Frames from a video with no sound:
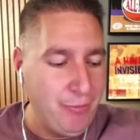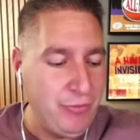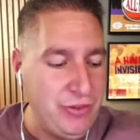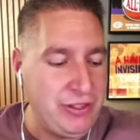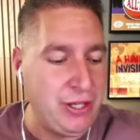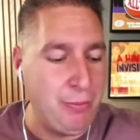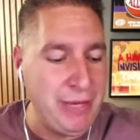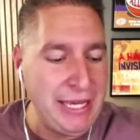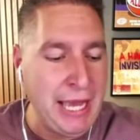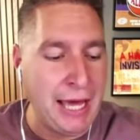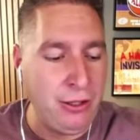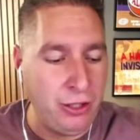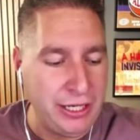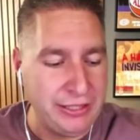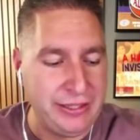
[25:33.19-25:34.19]
To me, I
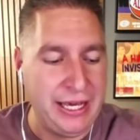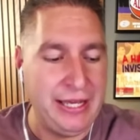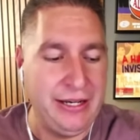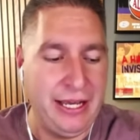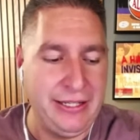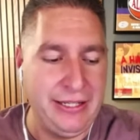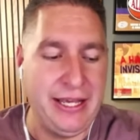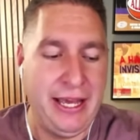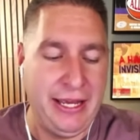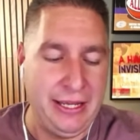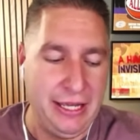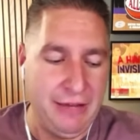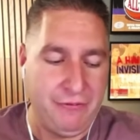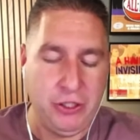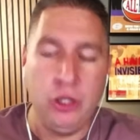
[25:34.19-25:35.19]
look at that and I say,
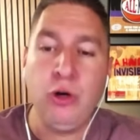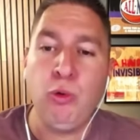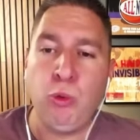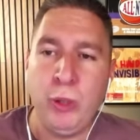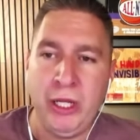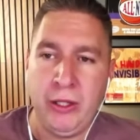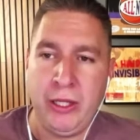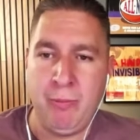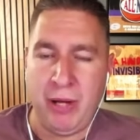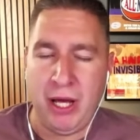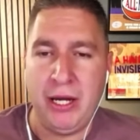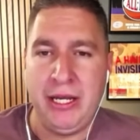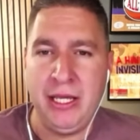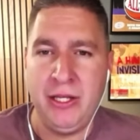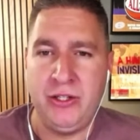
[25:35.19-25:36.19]
if you're really bought
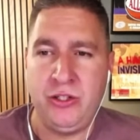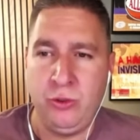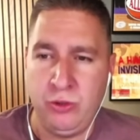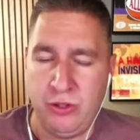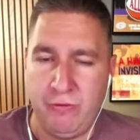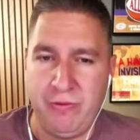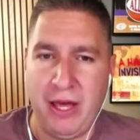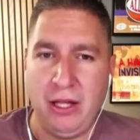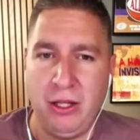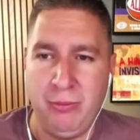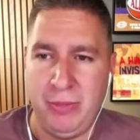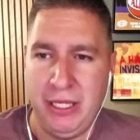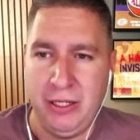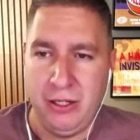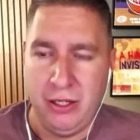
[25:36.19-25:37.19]
into
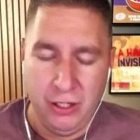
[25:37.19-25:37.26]
development,